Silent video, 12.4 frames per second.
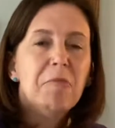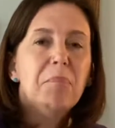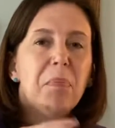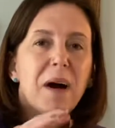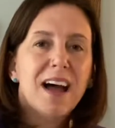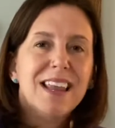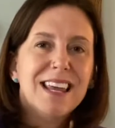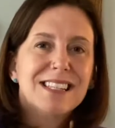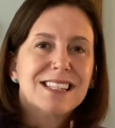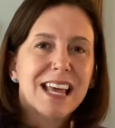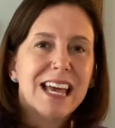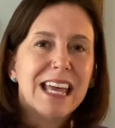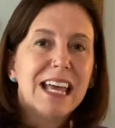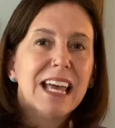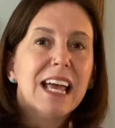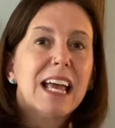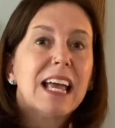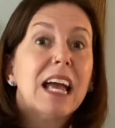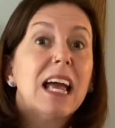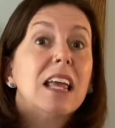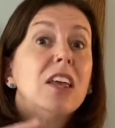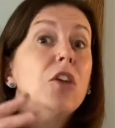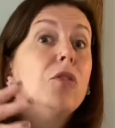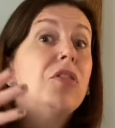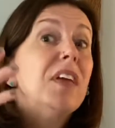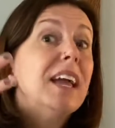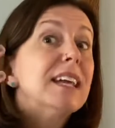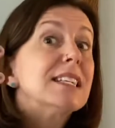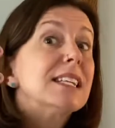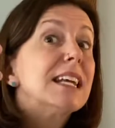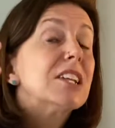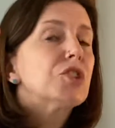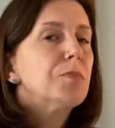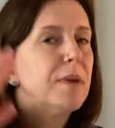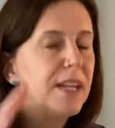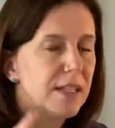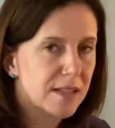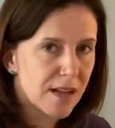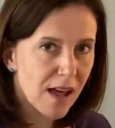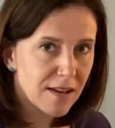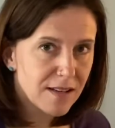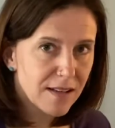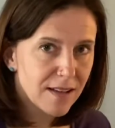But it's like, you think it's an answer, but it's not.